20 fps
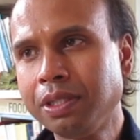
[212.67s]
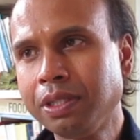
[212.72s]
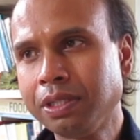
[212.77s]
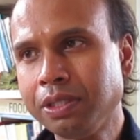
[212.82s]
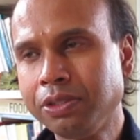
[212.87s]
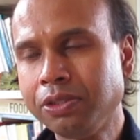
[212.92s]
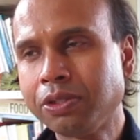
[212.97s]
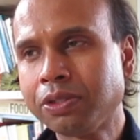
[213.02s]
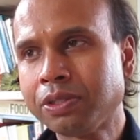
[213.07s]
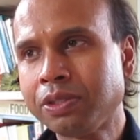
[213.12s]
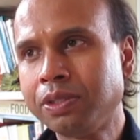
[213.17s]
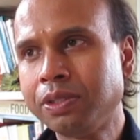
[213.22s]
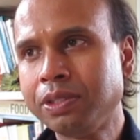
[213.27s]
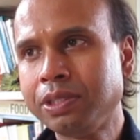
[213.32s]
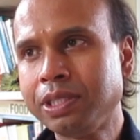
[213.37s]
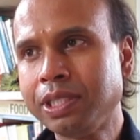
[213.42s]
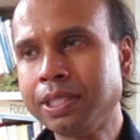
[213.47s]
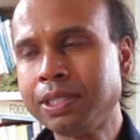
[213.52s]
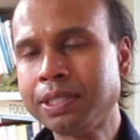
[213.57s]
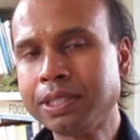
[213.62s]
the doctor
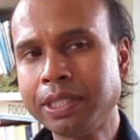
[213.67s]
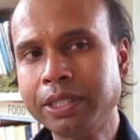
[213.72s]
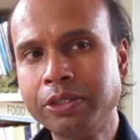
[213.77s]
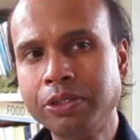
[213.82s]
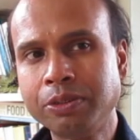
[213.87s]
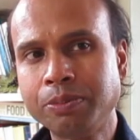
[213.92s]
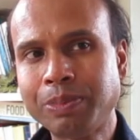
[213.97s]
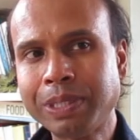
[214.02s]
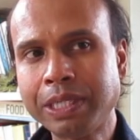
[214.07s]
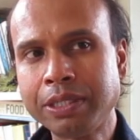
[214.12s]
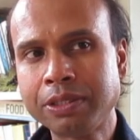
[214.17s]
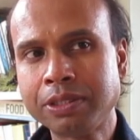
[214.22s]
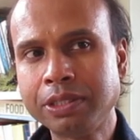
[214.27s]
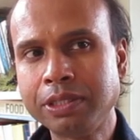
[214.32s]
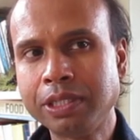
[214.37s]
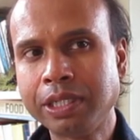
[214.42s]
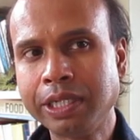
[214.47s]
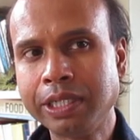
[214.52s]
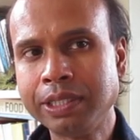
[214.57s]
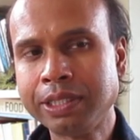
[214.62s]
has just said you're about to
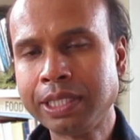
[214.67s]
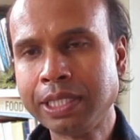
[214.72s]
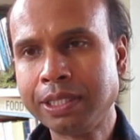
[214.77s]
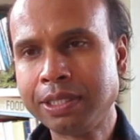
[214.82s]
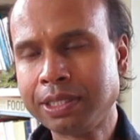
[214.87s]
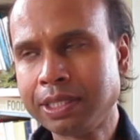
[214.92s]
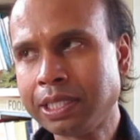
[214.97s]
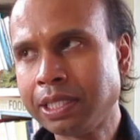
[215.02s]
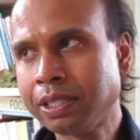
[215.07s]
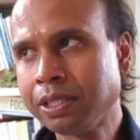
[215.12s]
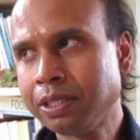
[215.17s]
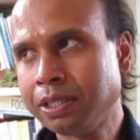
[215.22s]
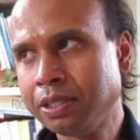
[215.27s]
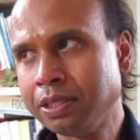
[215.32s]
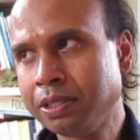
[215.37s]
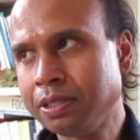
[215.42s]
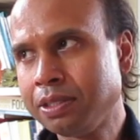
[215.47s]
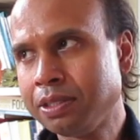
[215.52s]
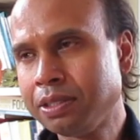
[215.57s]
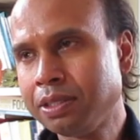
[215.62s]
die in 10
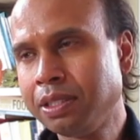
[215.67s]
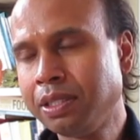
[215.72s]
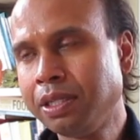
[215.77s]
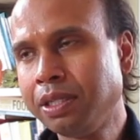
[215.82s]
seconds.